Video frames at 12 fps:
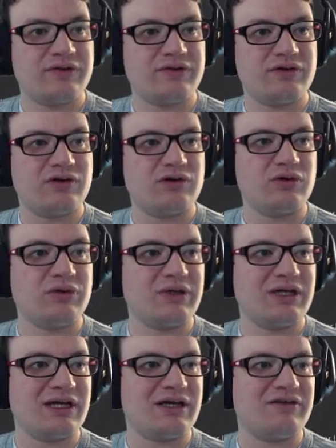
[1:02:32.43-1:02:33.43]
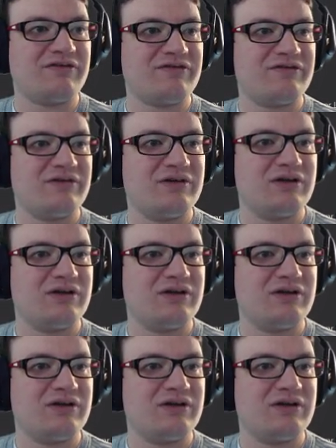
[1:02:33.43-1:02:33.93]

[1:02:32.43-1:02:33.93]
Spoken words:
So what do we have?